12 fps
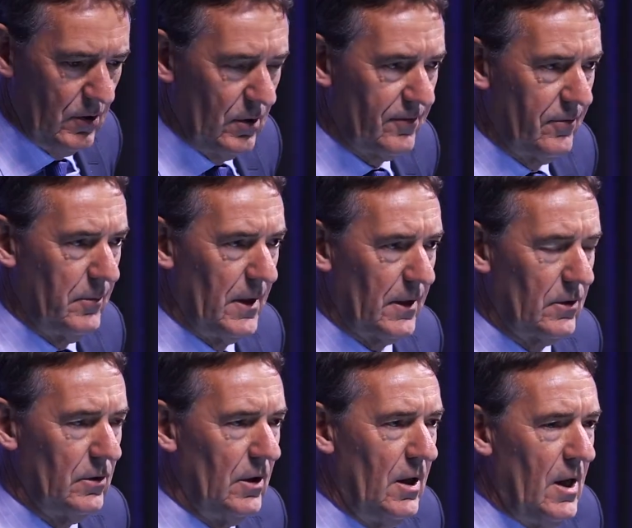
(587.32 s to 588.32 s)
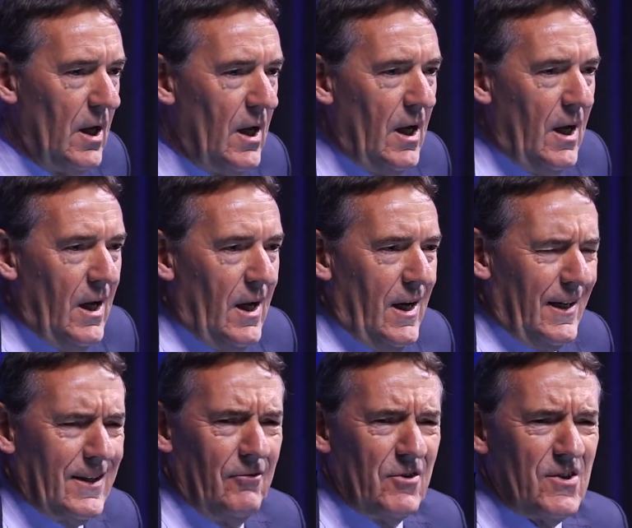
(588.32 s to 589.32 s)
you heard from Michael, I
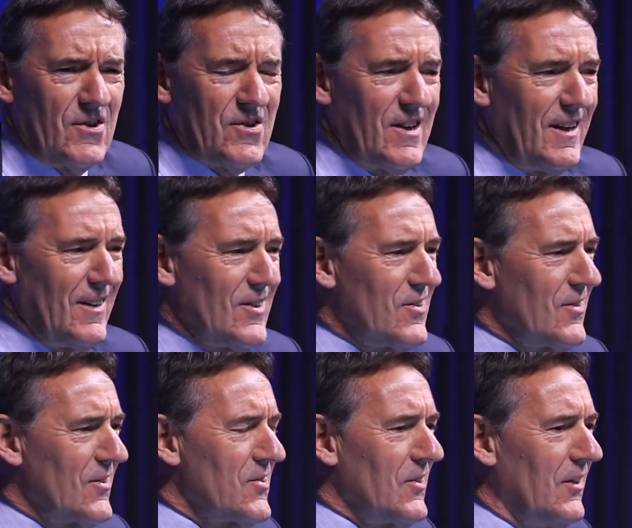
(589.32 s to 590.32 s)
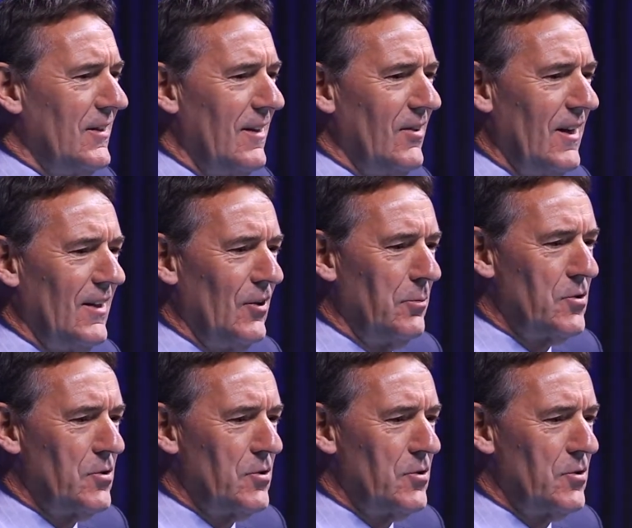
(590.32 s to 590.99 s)
can't resist saying this at the start, never let an